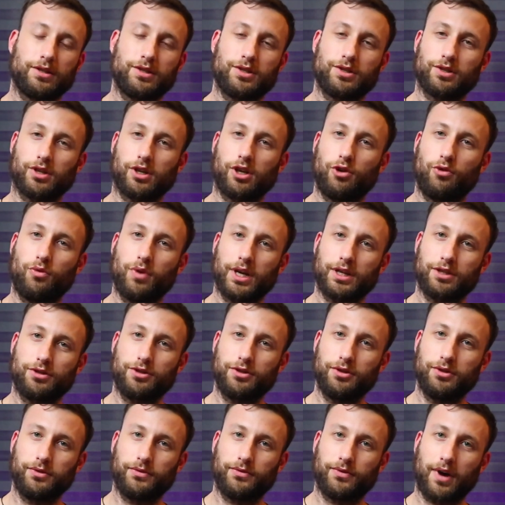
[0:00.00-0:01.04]
this is a quick
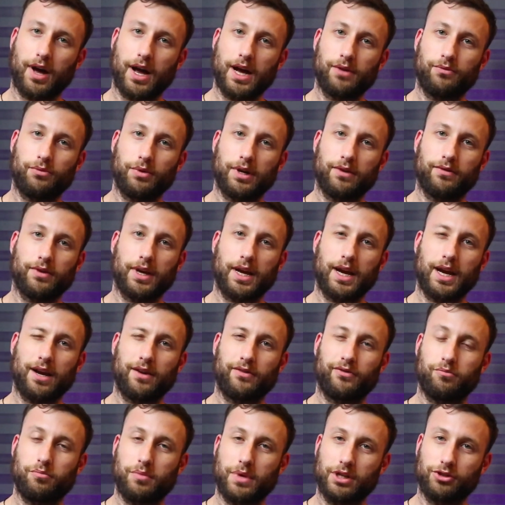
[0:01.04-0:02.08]
2-5. We have a
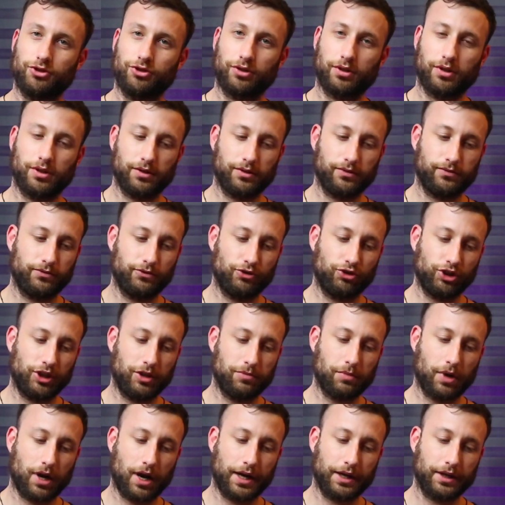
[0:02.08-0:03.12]
half measure of G
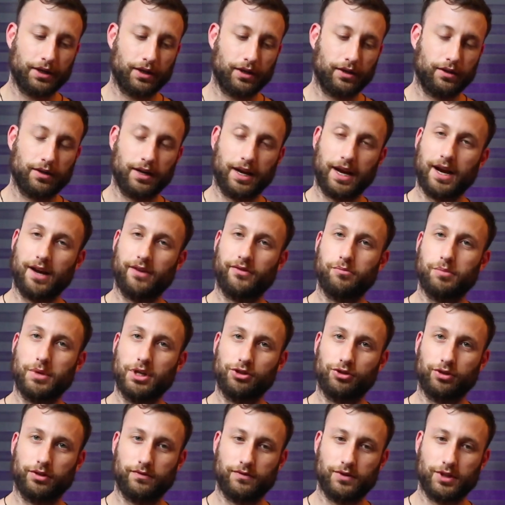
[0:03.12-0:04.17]
minor, half
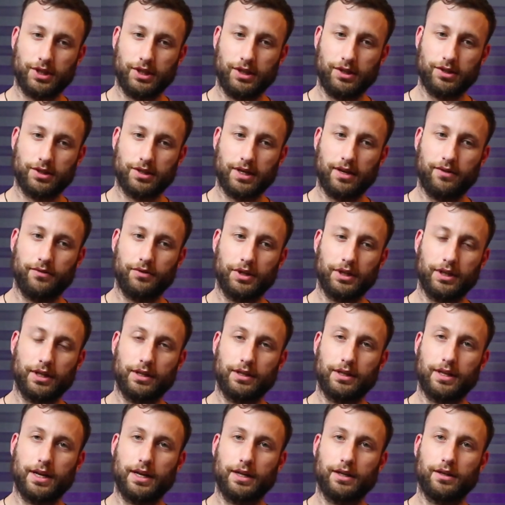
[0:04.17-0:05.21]
measure of C7,
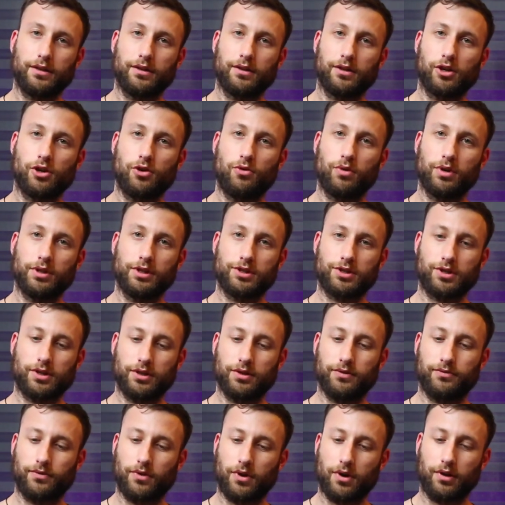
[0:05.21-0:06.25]
and then the chord that's going
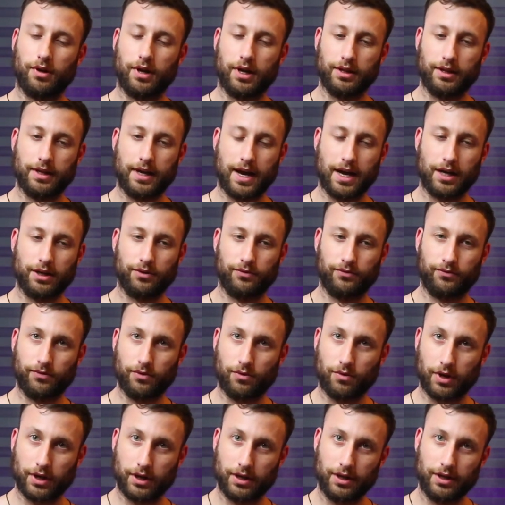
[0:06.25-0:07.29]
to fall on the and of
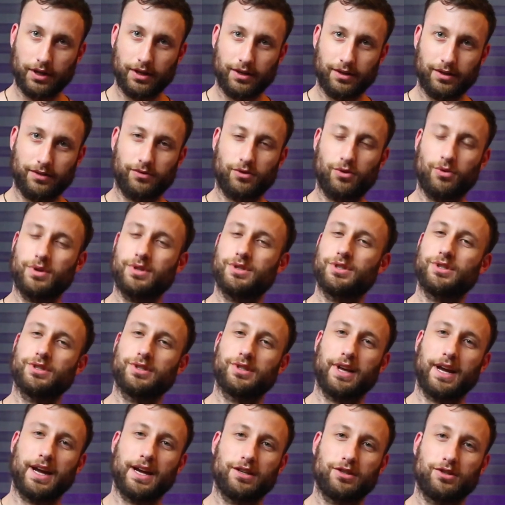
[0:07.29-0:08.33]
4, of course, is
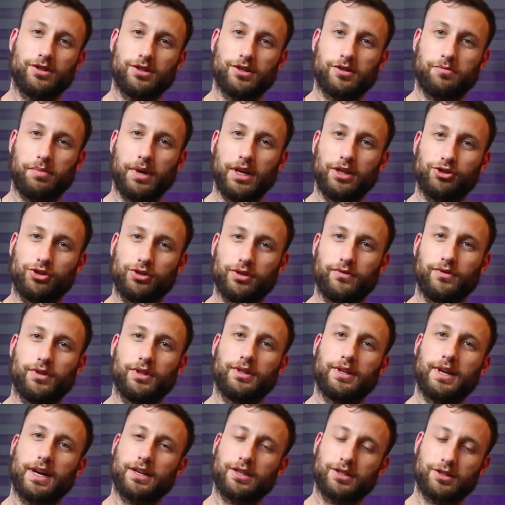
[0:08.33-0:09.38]
the anticipation of the
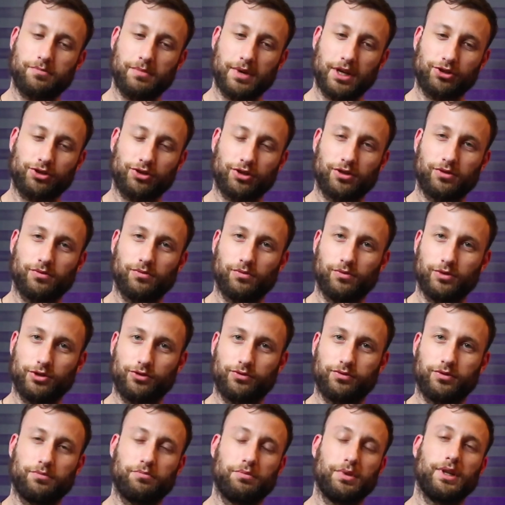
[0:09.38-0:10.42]
next measure,
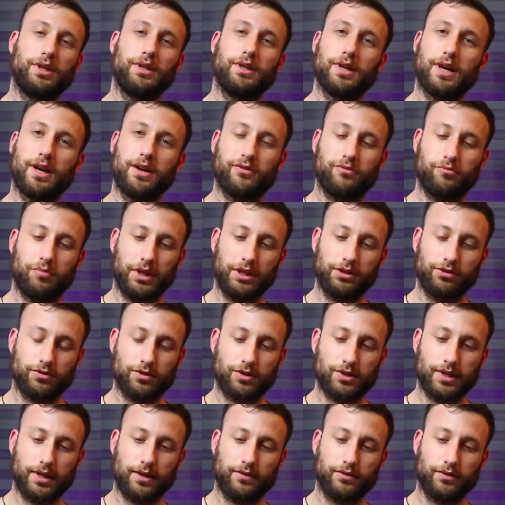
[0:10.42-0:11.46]
which would be F major
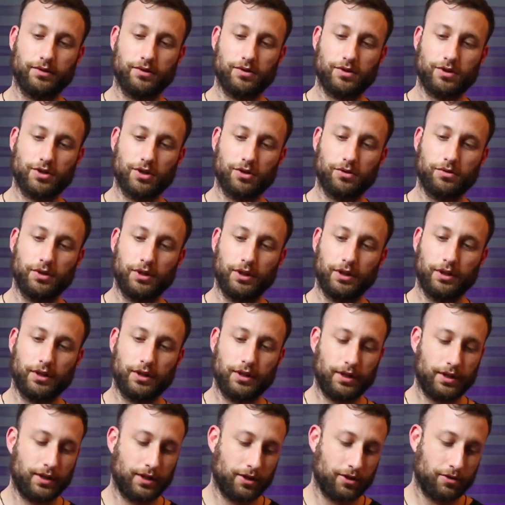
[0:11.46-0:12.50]
7. So
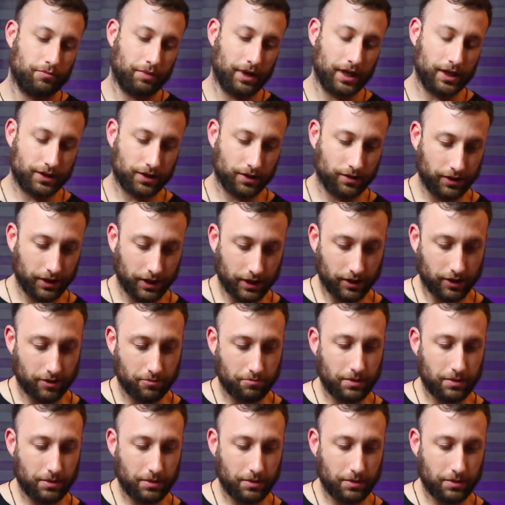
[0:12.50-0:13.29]
basically in the